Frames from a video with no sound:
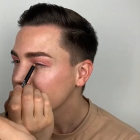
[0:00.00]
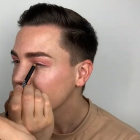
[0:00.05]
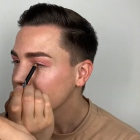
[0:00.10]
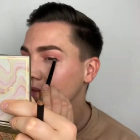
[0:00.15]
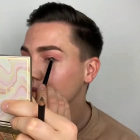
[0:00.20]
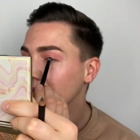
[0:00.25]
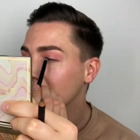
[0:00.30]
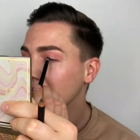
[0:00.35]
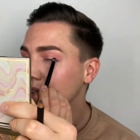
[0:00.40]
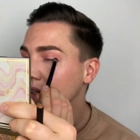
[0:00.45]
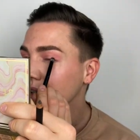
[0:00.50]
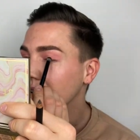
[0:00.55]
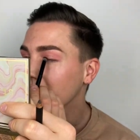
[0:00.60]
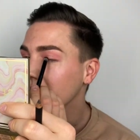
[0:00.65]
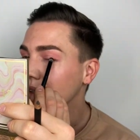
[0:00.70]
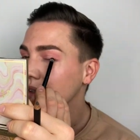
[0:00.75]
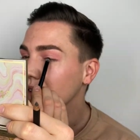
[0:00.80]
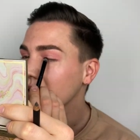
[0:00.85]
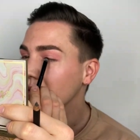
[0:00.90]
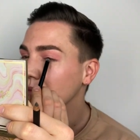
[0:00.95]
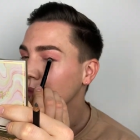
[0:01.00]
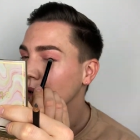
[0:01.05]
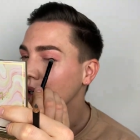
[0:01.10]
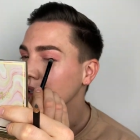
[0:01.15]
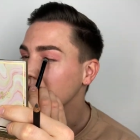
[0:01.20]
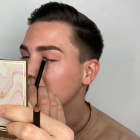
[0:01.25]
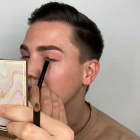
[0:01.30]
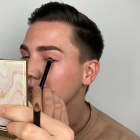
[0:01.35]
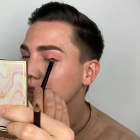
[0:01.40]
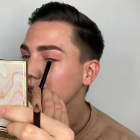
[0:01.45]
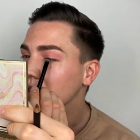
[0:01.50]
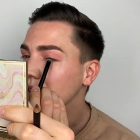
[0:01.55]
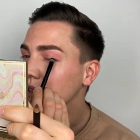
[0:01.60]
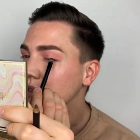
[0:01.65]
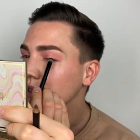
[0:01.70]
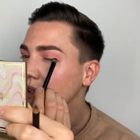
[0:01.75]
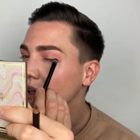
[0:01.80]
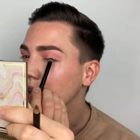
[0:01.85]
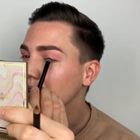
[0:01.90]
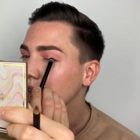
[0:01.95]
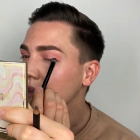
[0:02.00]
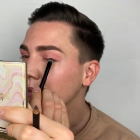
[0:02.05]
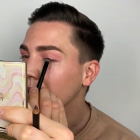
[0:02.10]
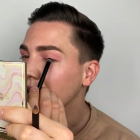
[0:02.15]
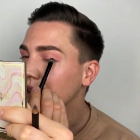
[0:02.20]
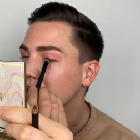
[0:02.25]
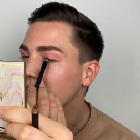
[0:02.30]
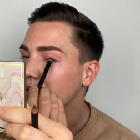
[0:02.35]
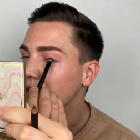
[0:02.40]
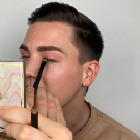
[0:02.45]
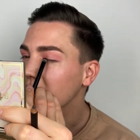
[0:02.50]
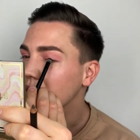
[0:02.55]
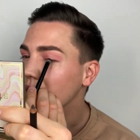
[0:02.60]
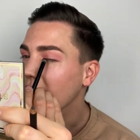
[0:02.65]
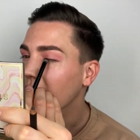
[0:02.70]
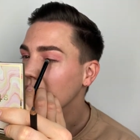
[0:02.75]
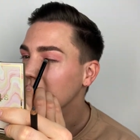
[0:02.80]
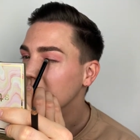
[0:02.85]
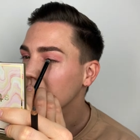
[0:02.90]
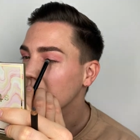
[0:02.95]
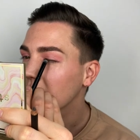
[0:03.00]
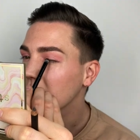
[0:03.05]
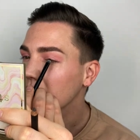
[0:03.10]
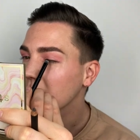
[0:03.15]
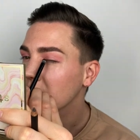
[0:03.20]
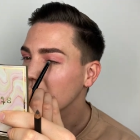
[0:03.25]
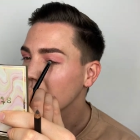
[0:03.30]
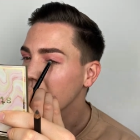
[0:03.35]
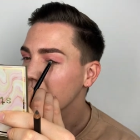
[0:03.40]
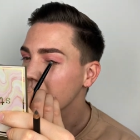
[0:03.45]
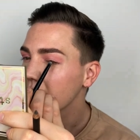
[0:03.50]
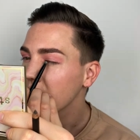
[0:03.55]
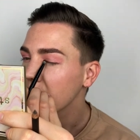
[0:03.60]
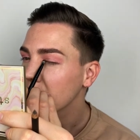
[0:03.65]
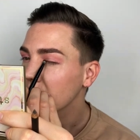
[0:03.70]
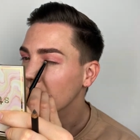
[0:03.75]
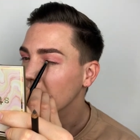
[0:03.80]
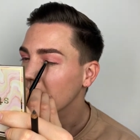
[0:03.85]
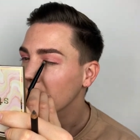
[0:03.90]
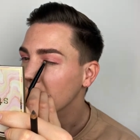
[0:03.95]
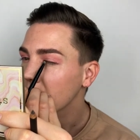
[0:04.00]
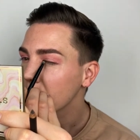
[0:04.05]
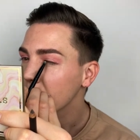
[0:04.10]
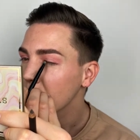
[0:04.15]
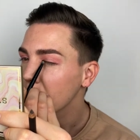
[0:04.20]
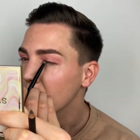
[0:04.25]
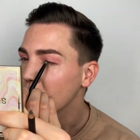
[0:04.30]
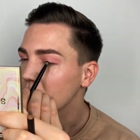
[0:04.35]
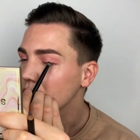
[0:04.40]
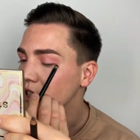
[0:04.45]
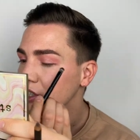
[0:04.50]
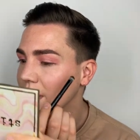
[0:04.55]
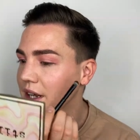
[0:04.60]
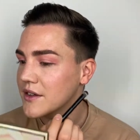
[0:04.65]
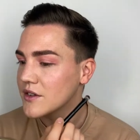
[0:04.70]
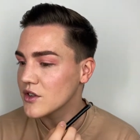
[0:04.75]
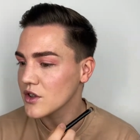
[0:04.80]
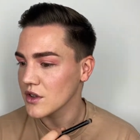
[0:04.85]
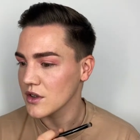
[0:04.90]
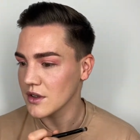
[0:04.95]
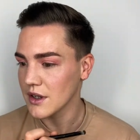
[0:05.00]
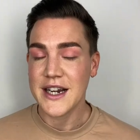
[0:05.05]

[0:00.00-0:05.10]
And we're doing a smudge just along the base of these lashes so that it's a little bit more gentle.